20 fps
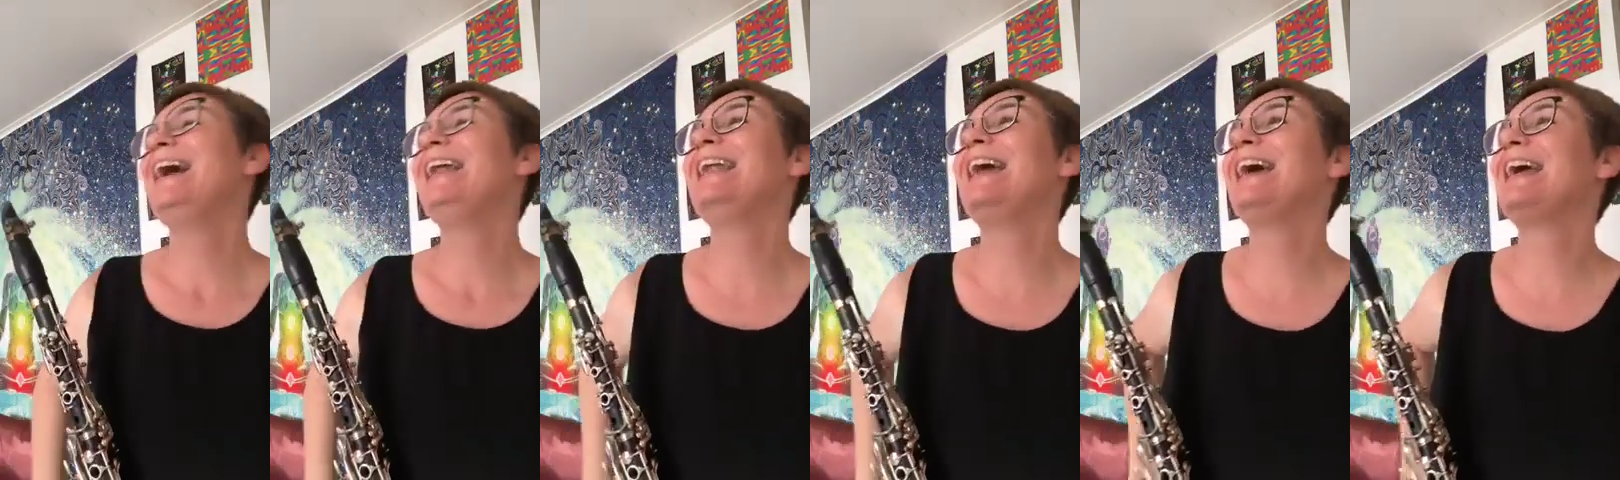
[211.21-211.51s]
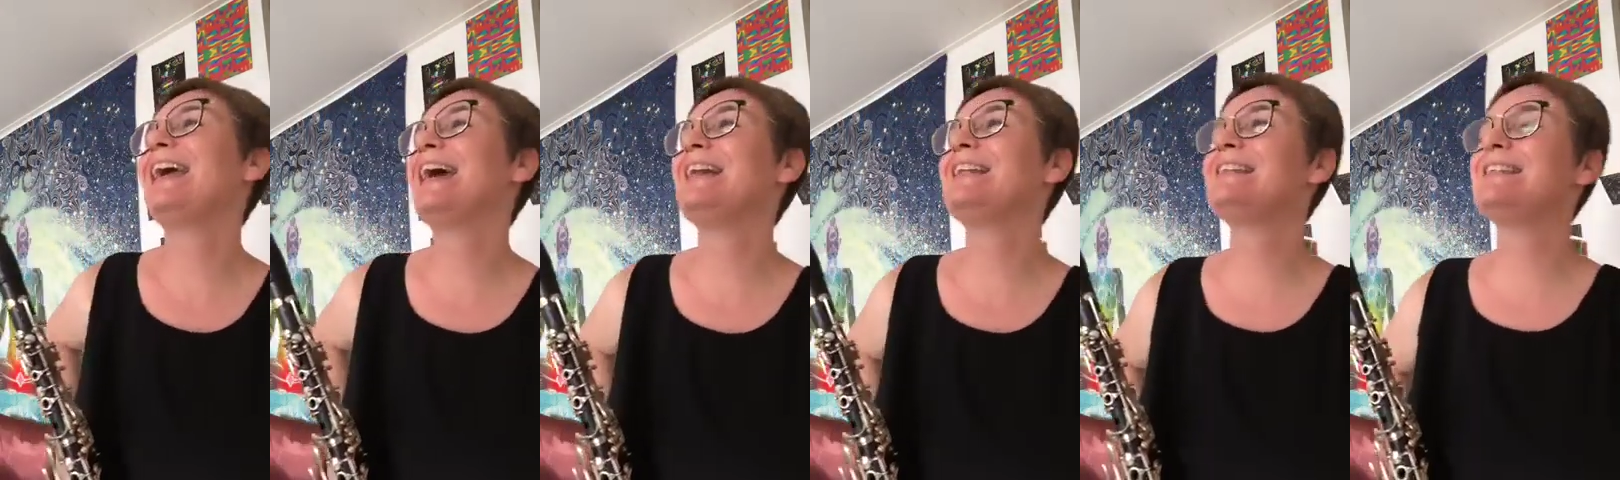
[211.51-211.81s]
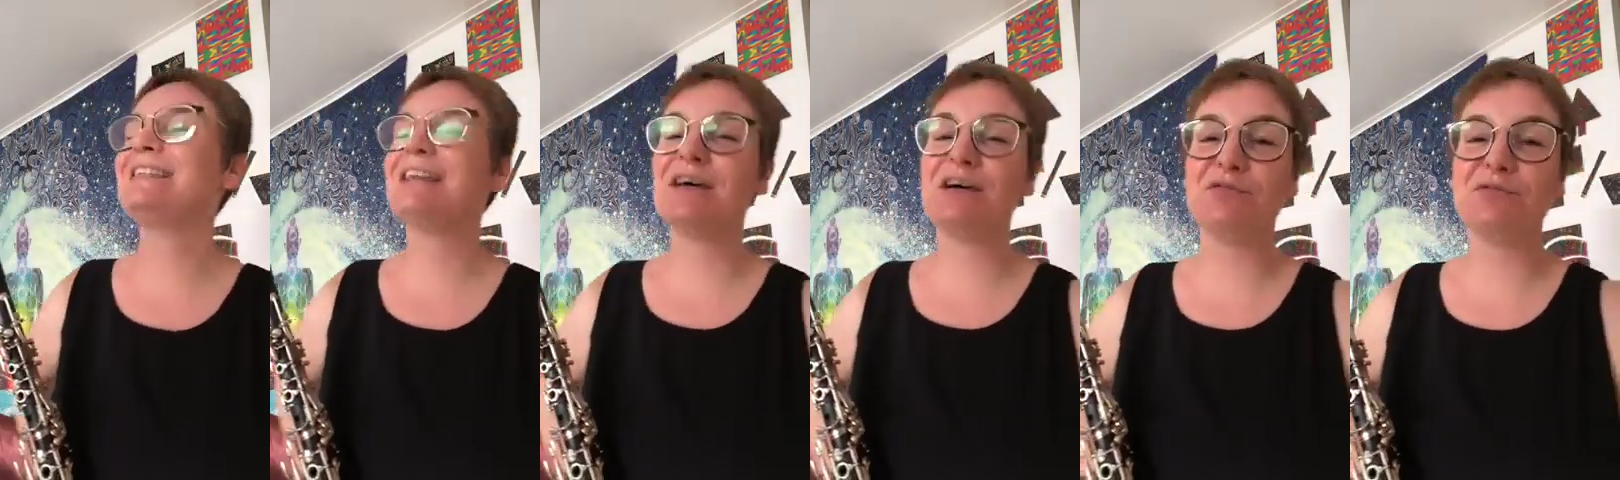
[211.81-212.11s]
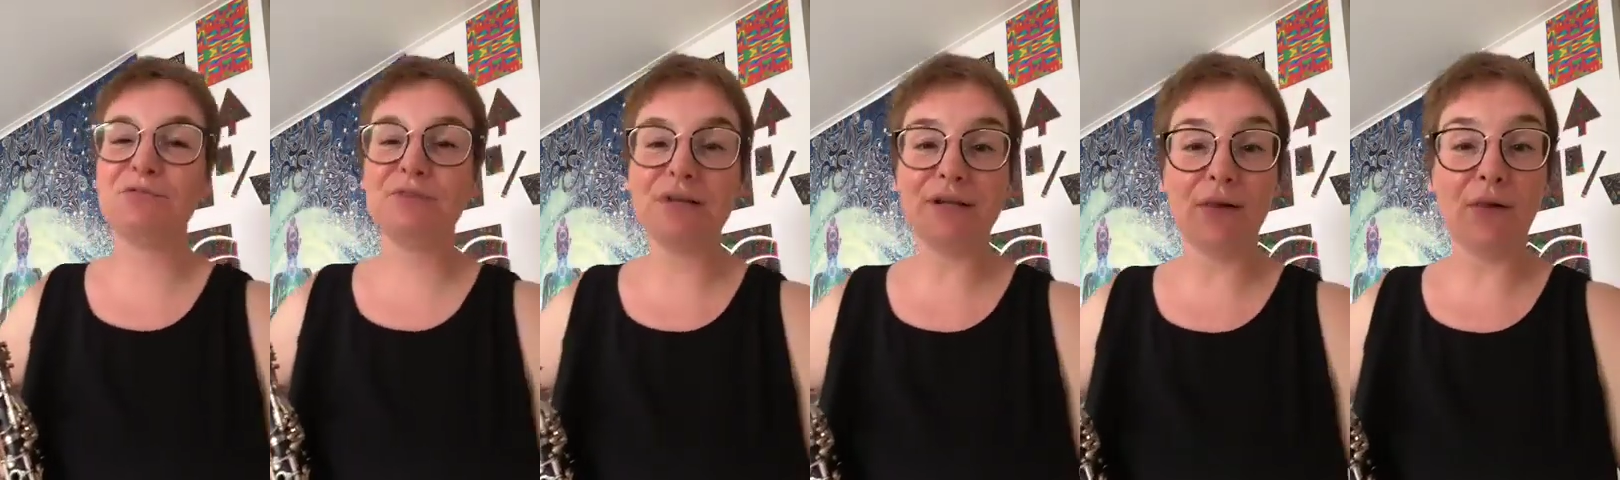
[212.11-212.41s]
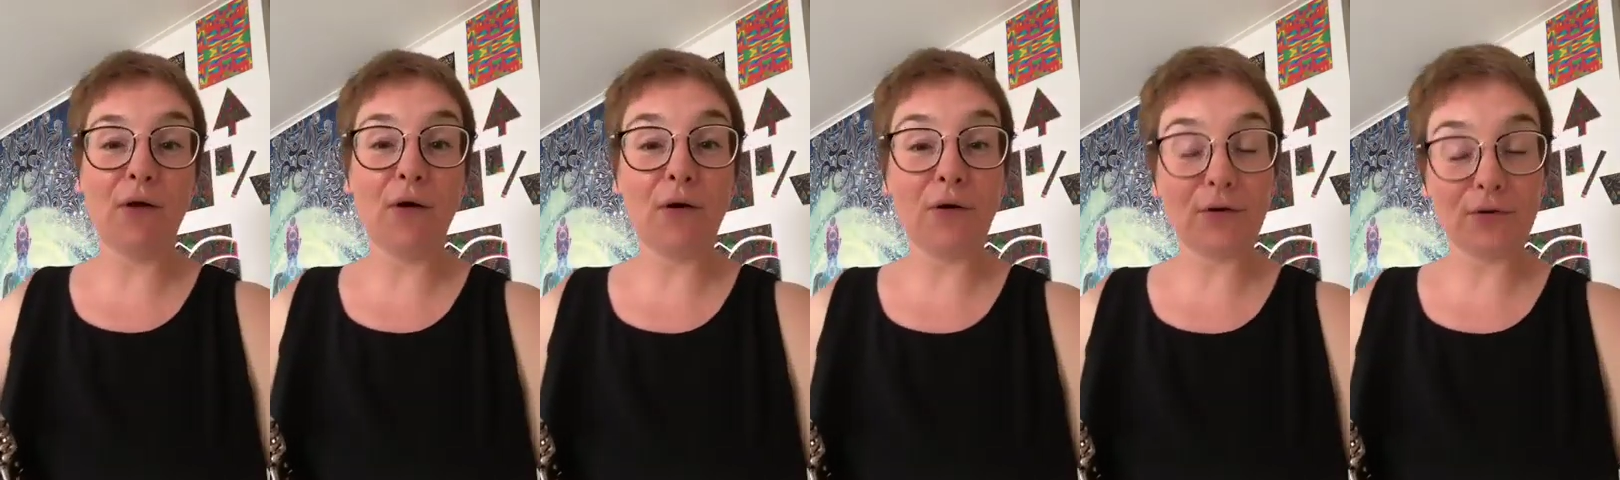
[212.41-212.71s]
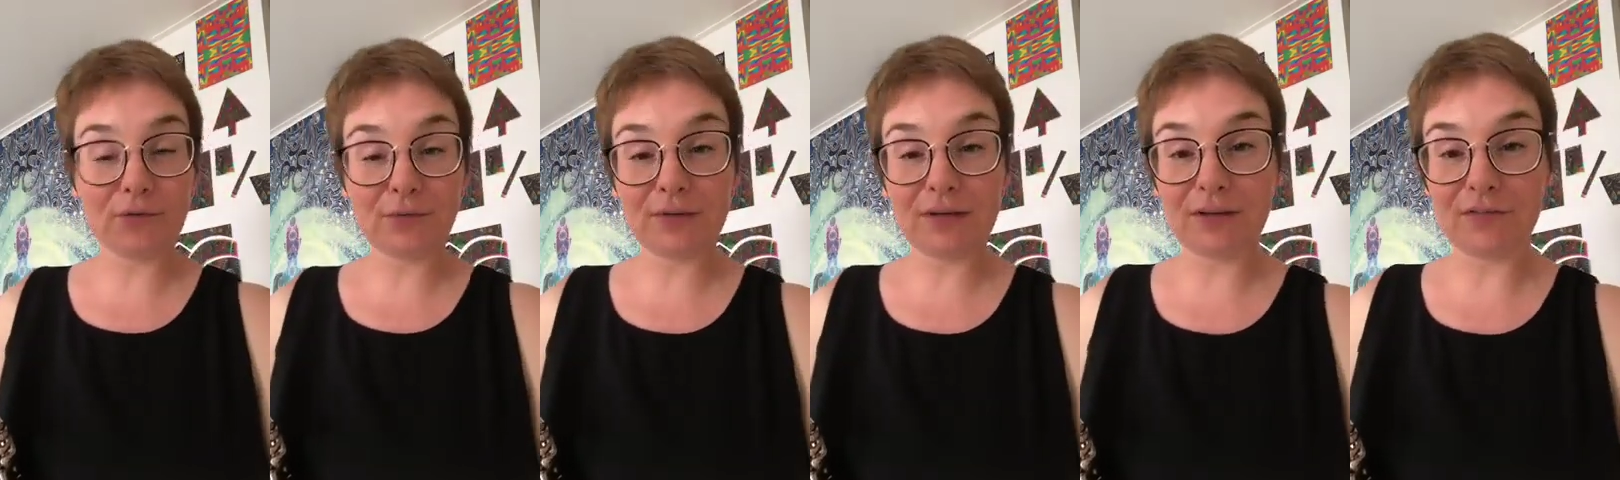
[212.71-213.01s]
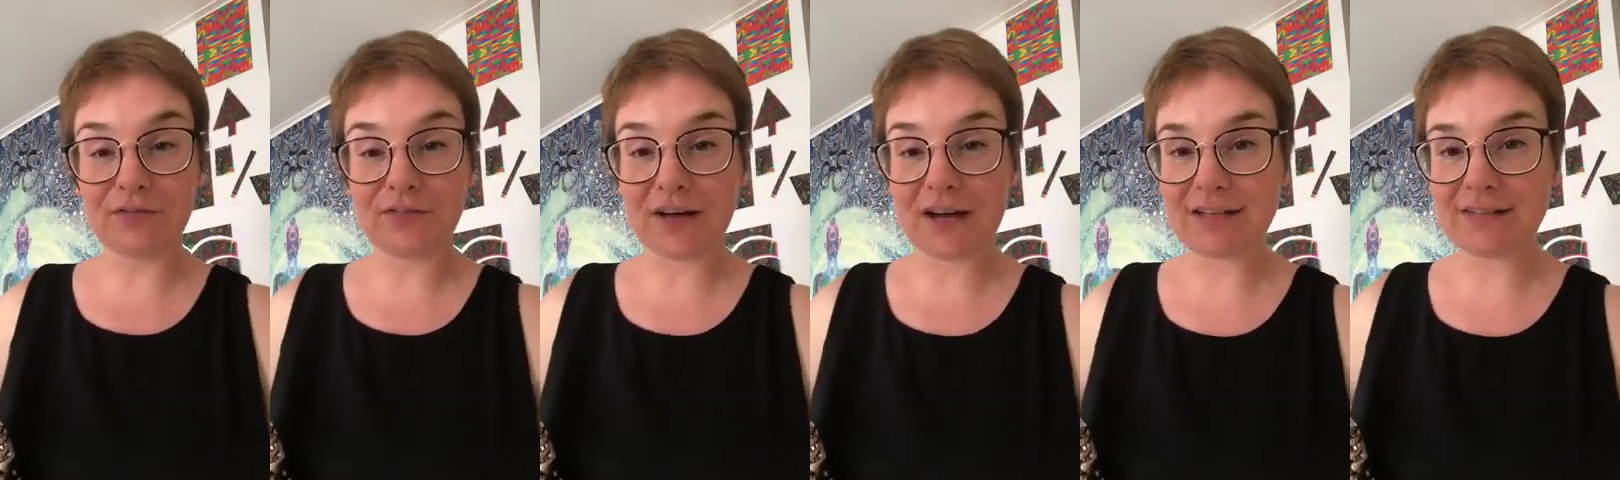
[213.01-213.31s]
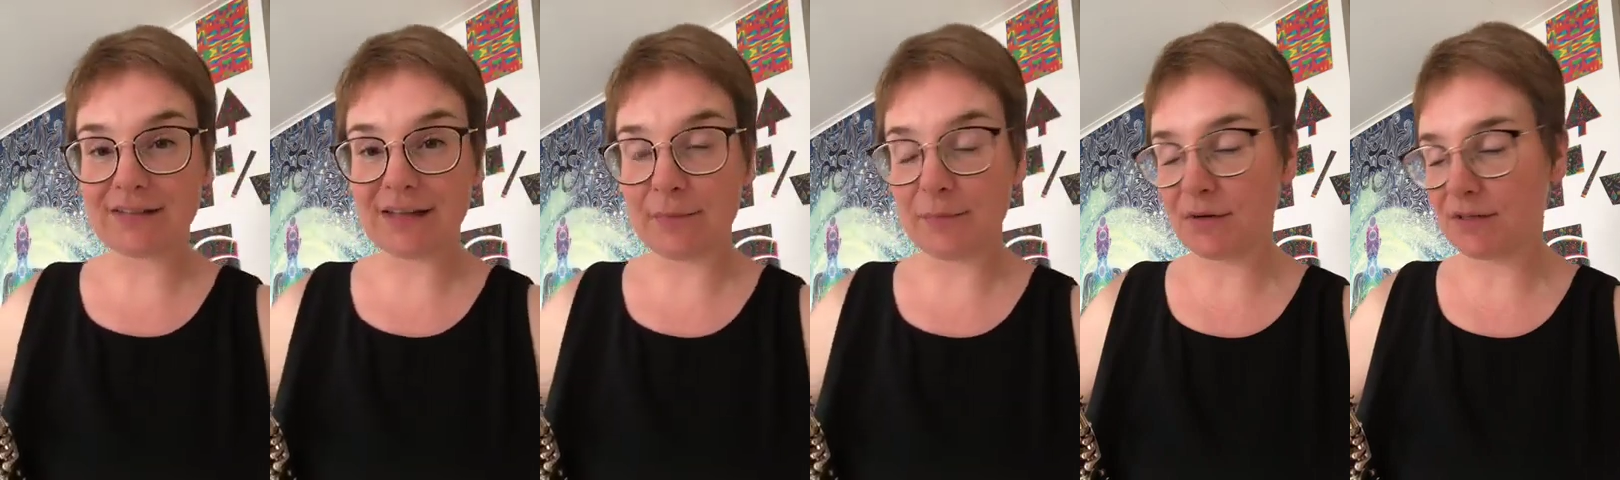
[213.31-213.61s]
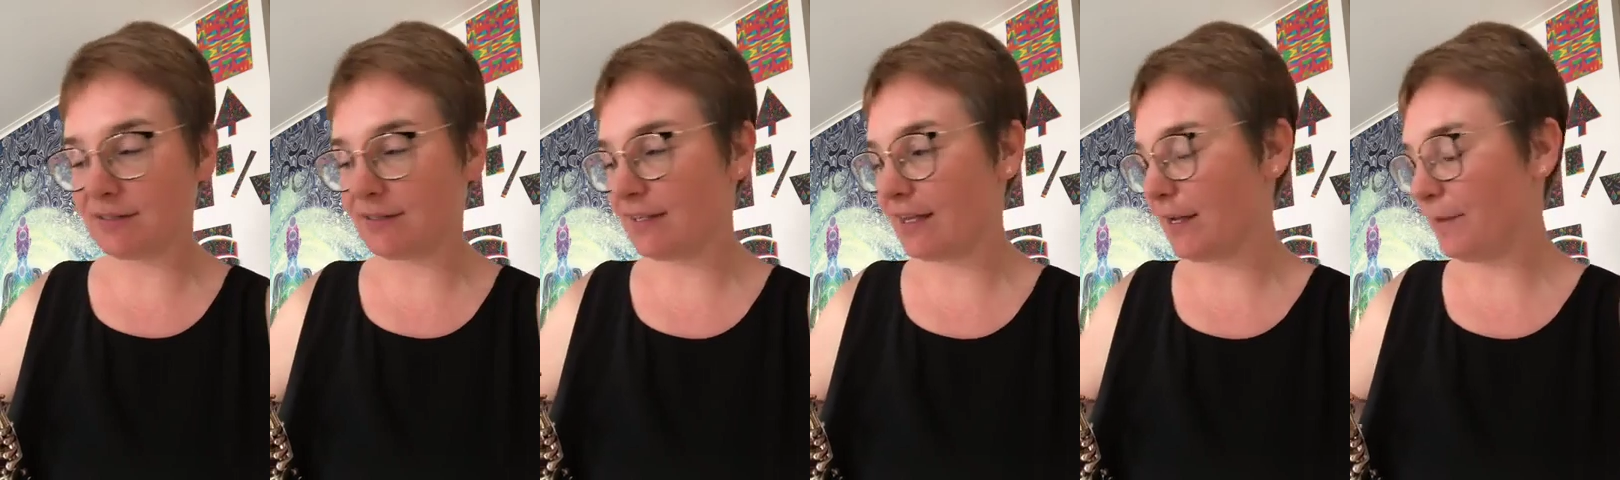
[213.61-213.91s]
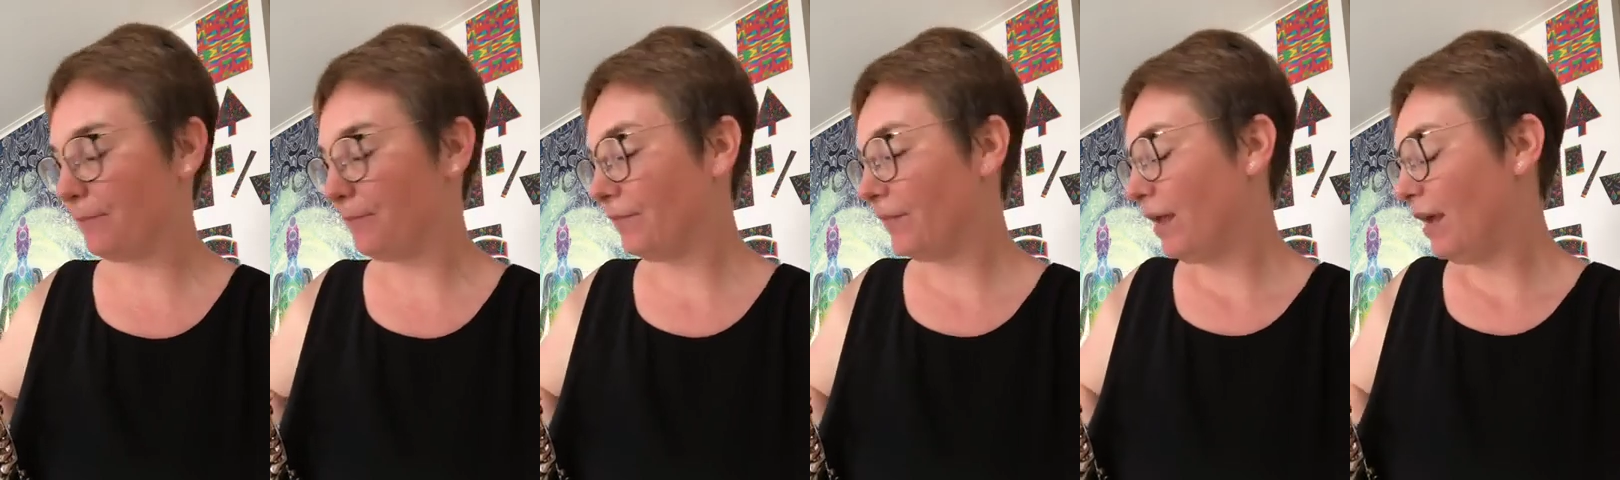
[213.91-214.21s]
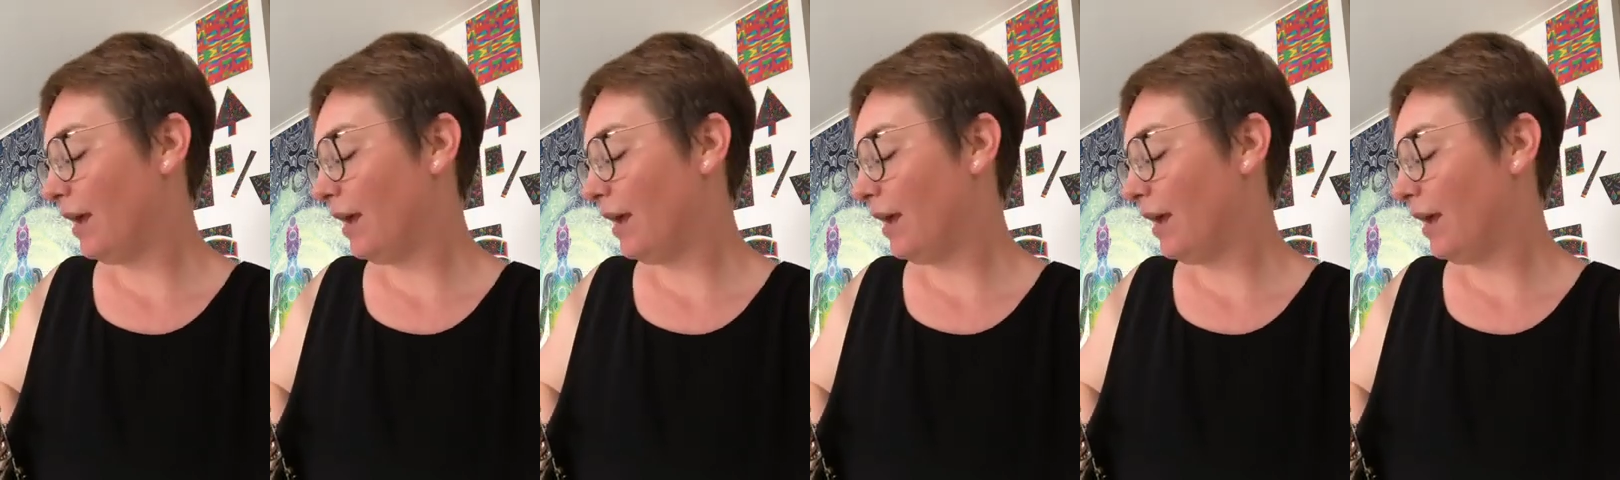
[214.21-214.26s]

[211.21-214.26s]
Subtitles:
that gets real old real fast, I must say.